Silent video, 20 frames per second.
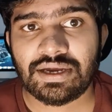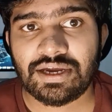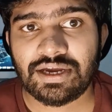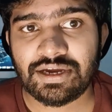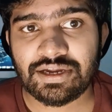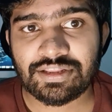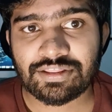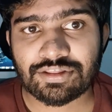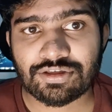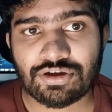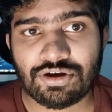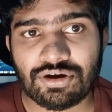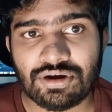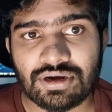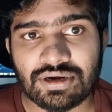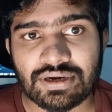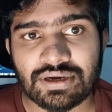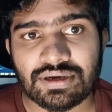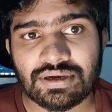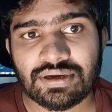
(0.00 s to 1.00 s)
It's
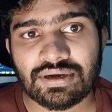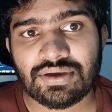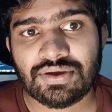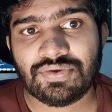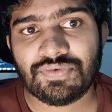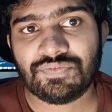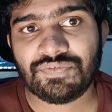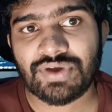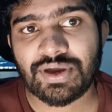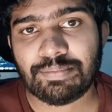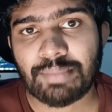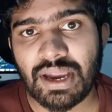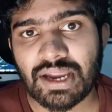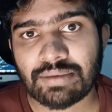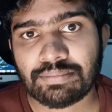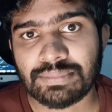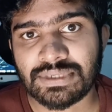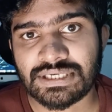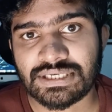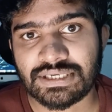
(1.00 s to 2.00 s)
called Wayback
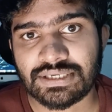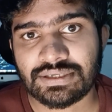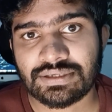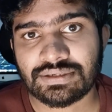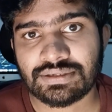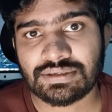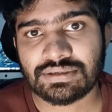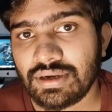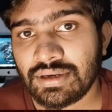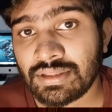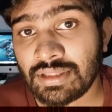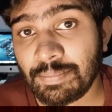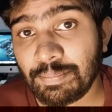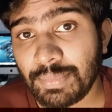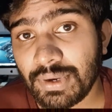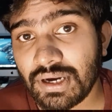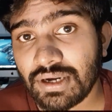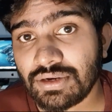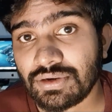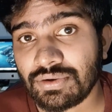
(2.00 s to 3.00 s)
Machine. It's a
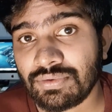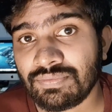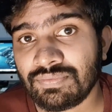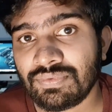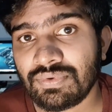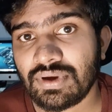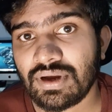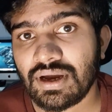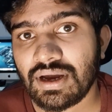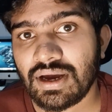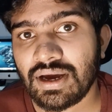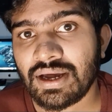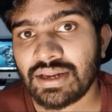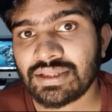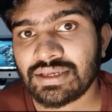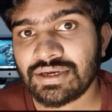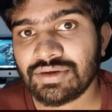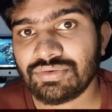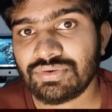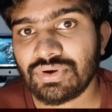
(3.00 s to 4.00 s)
part of
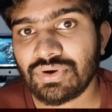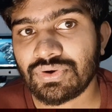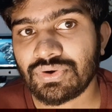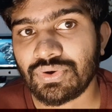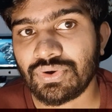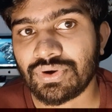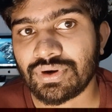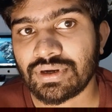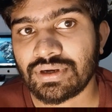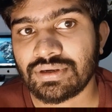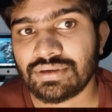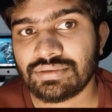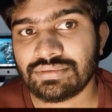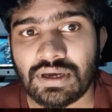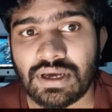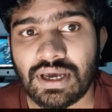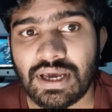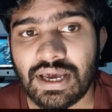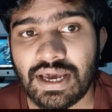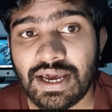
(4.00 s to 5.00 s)
archive.org.
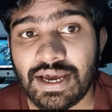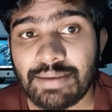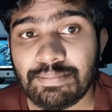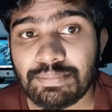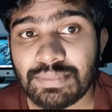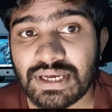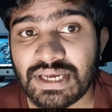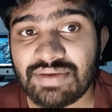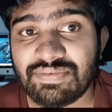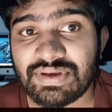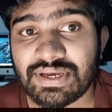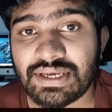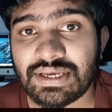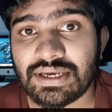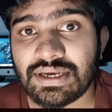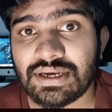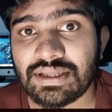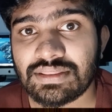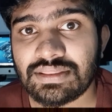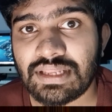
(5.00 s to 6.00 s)
I am giving
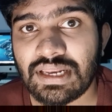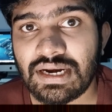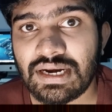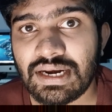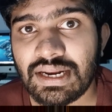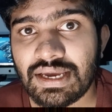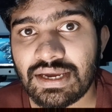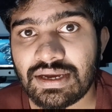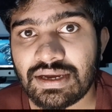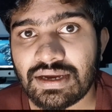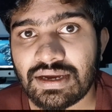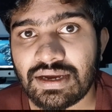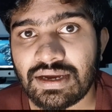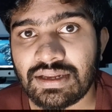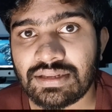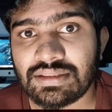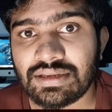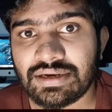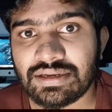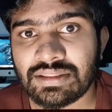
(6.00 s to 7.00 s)
the link
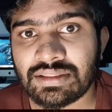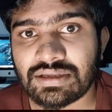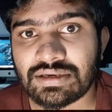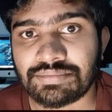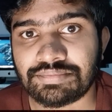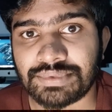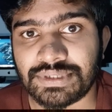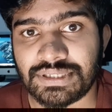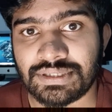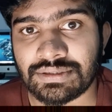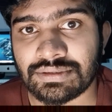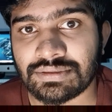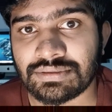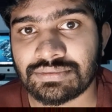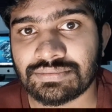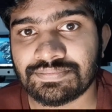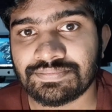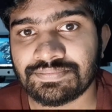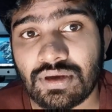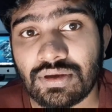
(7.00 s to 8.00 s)
in the description.
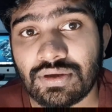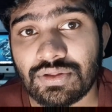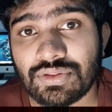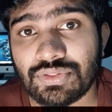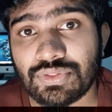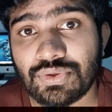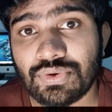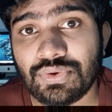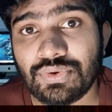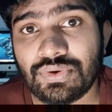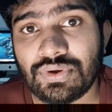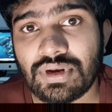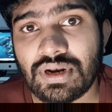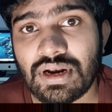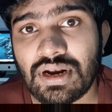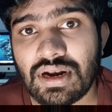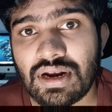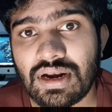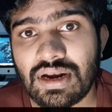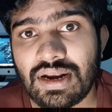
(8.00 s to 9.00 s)
So
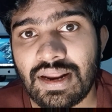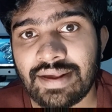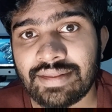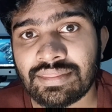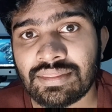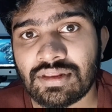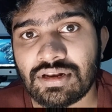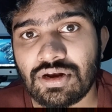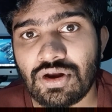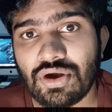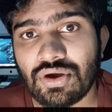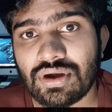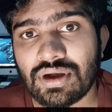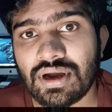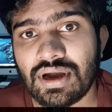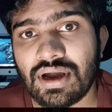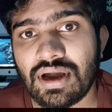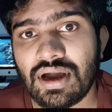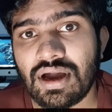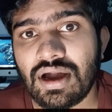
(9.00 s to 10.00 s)
let's look
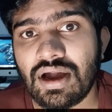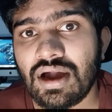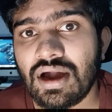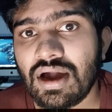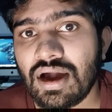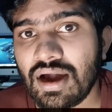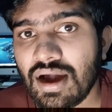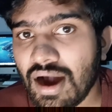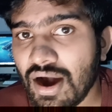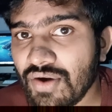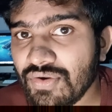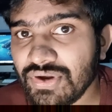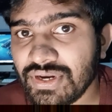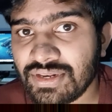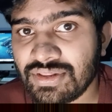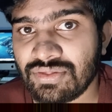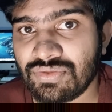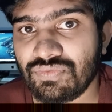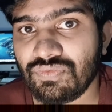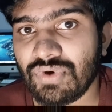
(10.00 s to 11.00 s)
how
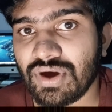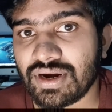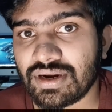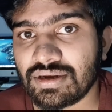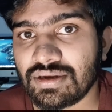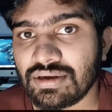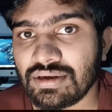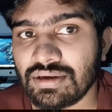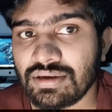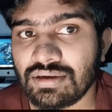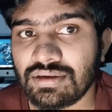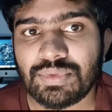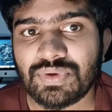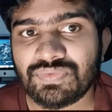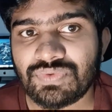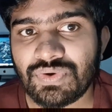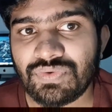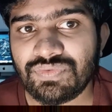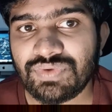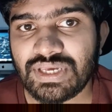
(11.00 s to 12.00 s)
it's work.
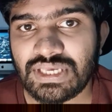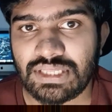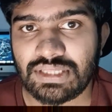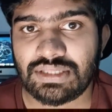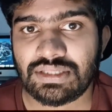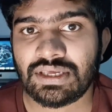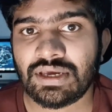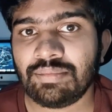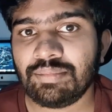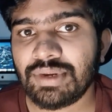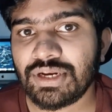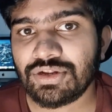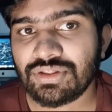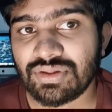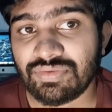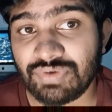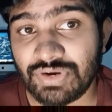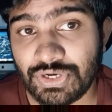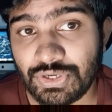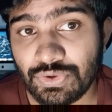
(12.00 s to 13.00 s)
Before we jump into the
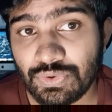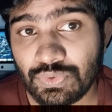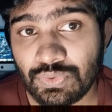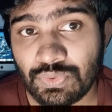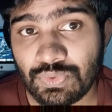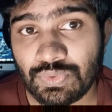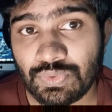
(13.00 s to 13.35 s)
video,